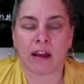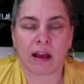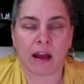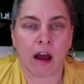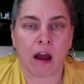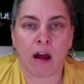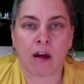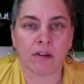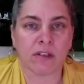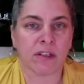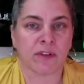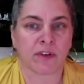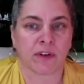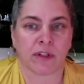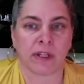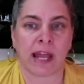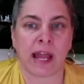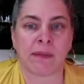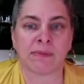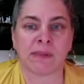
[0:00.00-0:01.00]
All
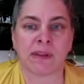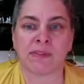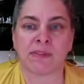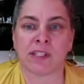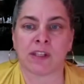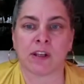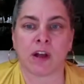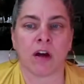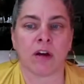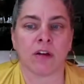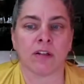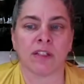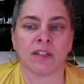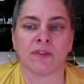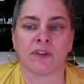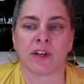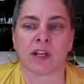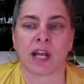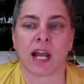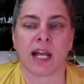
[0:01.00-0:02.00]
different labs. I've seen all
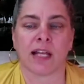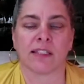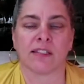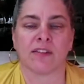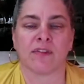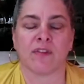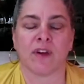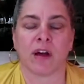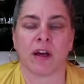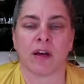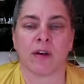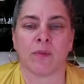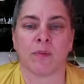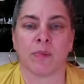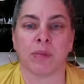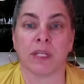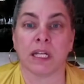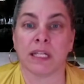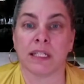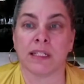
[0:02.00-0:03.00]
different kinds of
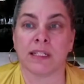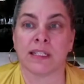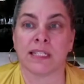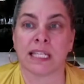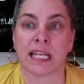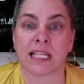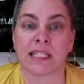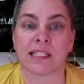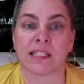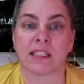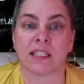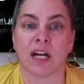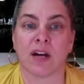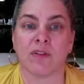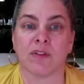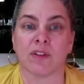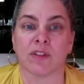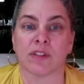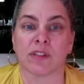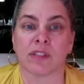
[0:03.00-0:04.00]
blood test
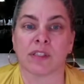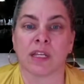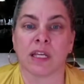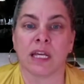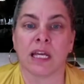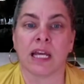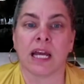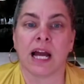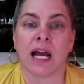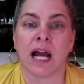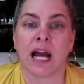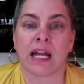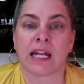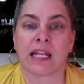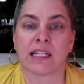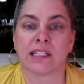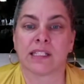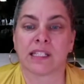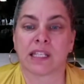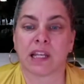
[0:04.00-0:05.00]
levels. I
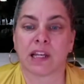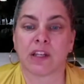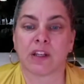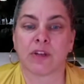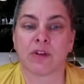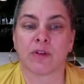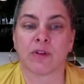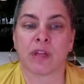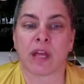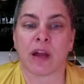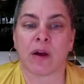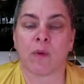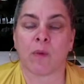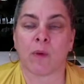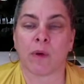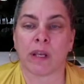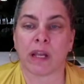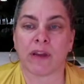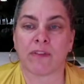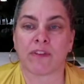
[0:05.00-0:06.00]
can tell you that
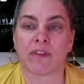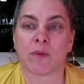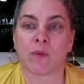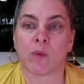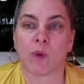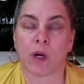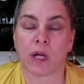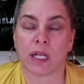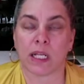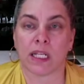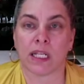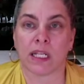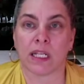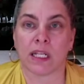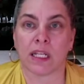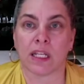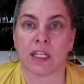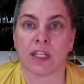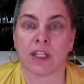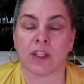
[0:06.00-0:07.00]
whatever
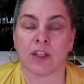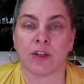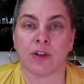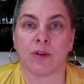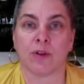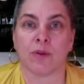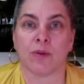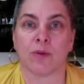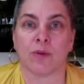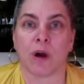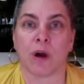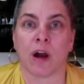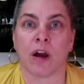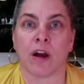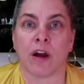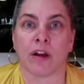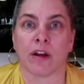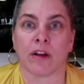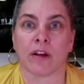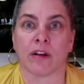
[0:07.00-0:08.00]
one you
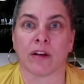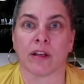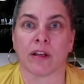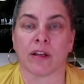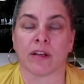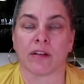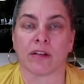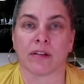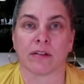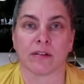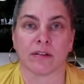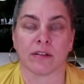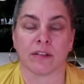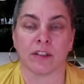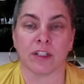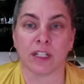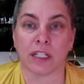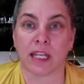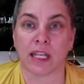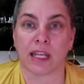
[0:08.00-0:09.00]
are
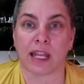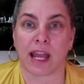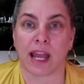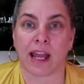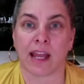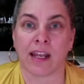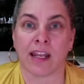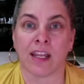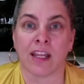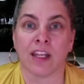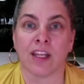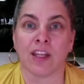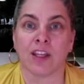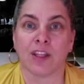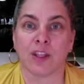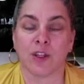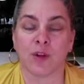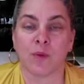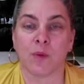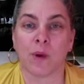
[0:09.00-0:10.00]
looking at,
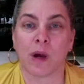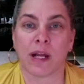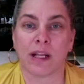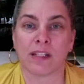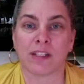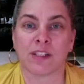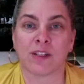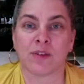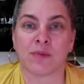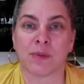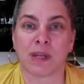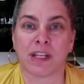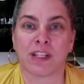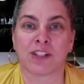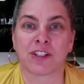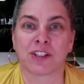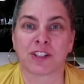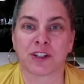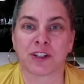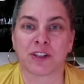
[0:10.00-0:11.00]
you want to make
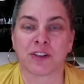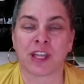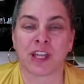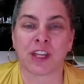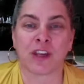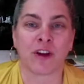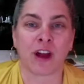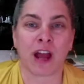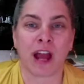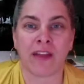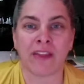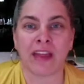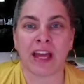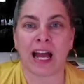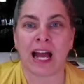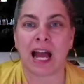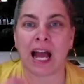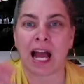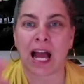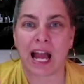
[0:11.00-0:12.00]
sure that you're on
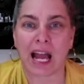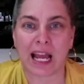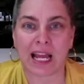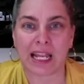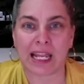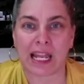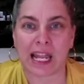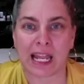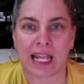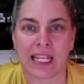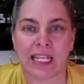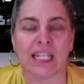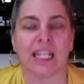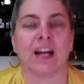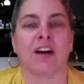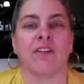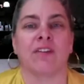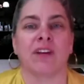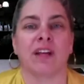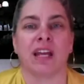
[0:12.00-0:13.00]
the high end
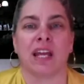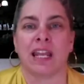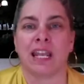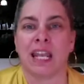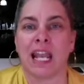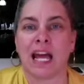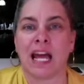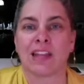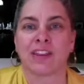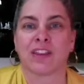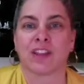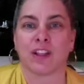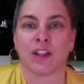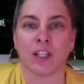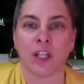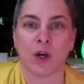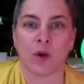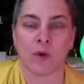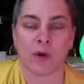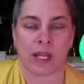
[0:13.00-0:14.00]
of it and not the
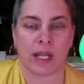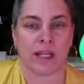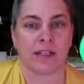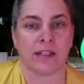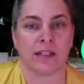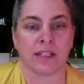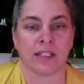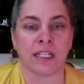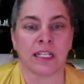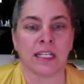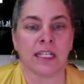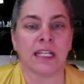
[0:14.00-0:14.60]
low end.